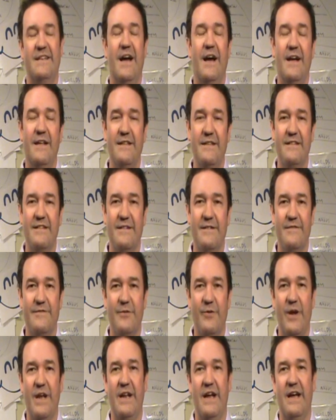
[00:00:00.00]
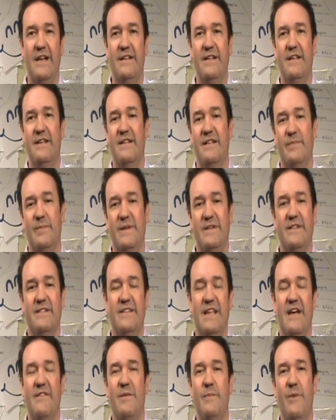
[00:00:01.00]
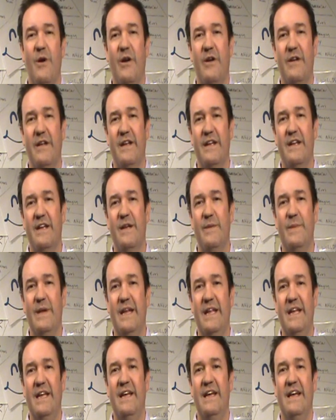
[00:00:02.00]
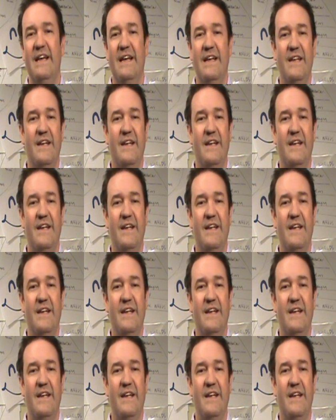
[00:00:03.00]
Tons of great ideas, but just have a marketing committee.